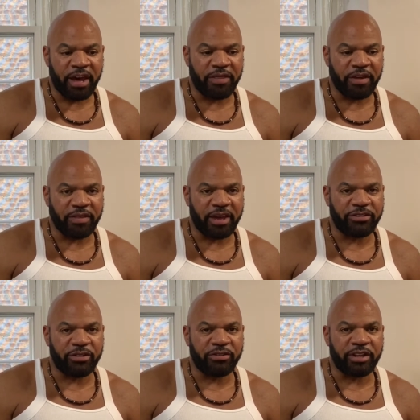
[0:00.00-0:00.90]
I think that
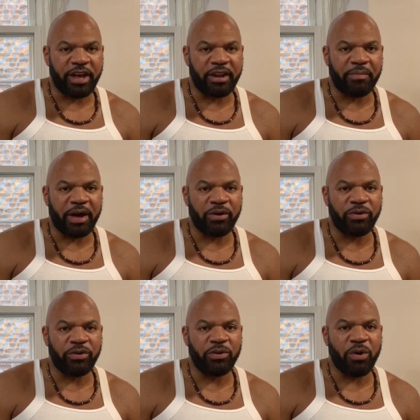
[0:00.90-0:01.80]
shows a lot about
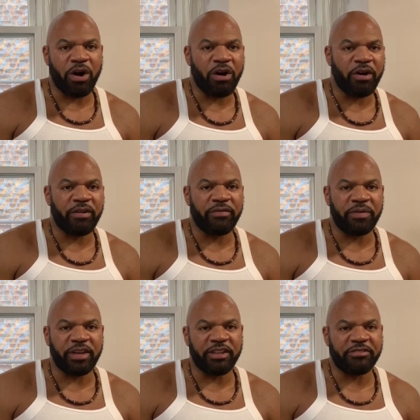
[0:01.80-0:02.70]
who you are
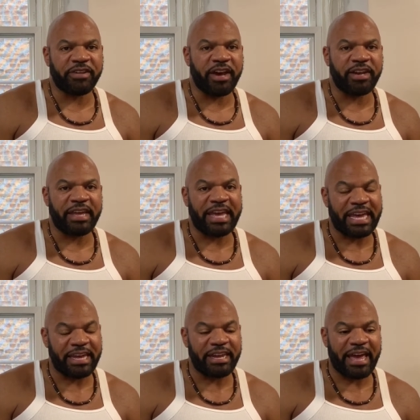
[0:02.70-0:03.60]
from the inside
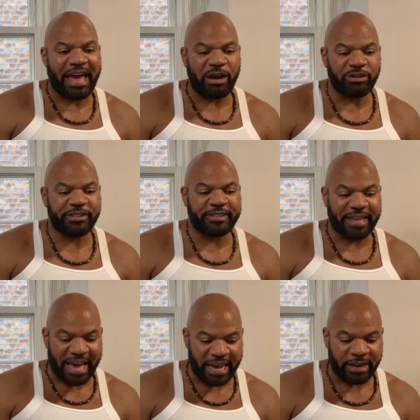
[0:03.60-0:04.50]
and
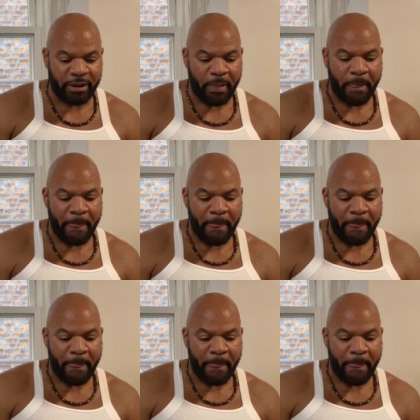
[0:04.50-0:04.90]
outside,